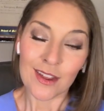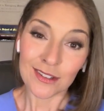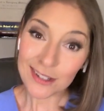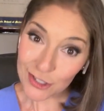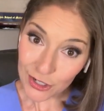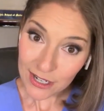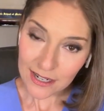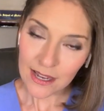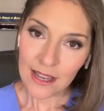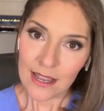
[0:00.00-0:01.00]
So that's
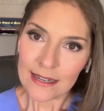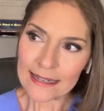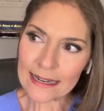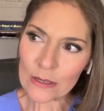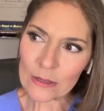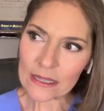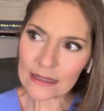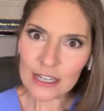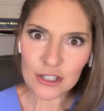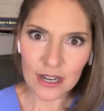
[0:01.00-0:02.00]
good. Now,
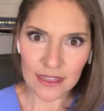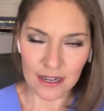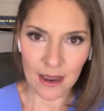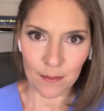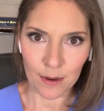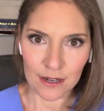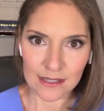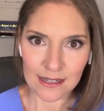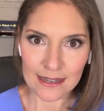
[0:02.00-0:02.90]
let's look at the numbers.